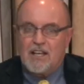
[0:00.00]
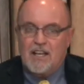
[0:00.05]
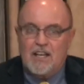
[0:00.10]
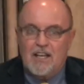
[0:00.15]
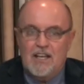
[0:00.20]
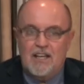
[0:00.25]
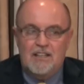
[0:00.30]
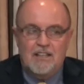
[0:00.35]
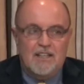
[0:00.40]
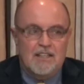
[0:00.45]

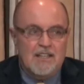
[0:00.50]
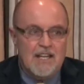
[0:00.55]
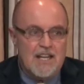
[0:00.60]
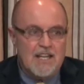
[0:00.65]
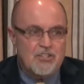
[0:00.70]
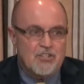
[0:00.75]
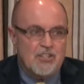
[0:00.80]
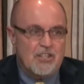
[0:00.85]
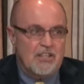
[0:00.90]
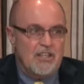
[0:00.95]
and
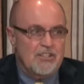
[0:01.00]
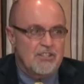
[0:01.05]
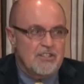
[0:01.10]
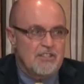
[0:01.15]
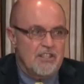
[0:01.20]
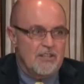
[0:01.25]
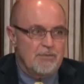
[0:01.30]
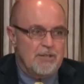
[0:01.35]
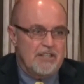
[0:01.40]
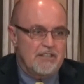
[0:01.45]
last year I
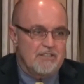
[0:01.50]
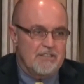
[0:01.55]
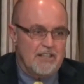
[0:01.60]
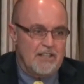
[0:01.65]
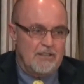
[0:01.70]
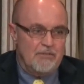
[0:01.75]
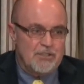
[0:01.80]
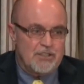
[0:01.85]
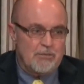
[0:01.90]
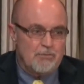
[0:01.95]
stood up here and
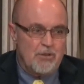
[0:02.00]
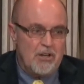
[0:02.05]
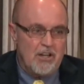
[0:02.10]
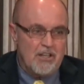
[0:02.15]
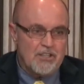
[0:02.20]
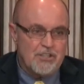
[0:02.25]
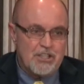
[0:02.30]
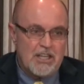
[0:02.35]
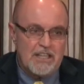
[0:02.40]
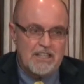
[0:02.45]
I was
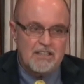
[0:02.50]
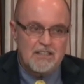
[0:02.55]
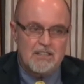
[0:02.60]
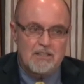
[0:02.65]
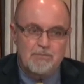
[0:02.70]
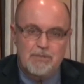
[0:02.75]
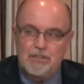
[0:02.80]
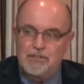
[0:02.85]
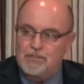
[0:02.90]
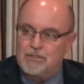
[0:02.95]
apologetic
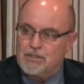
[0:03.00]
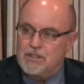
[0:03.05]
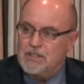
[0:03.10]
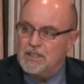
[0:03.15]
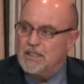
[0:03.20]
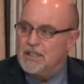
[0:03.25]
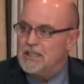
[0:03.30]
about